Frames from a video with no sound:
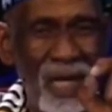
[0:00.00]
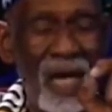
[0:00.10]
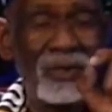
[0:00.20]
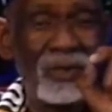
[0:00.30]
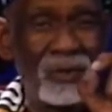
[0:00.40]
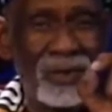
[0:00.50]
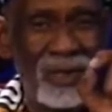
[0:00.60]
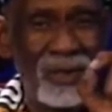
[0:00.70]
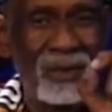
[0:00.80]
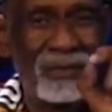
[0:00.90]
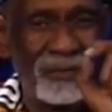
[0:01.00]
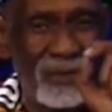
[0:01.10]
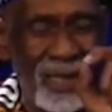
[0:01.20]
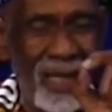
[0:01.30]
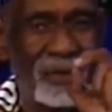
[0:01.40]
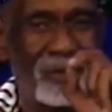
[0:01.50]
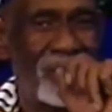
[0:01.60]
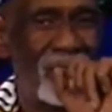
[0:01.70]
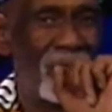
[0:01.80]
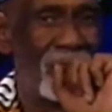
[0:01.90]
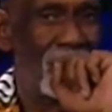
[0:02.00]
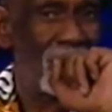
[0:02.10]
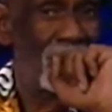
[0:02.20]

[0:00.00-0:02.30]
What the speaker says: and uses for electricity.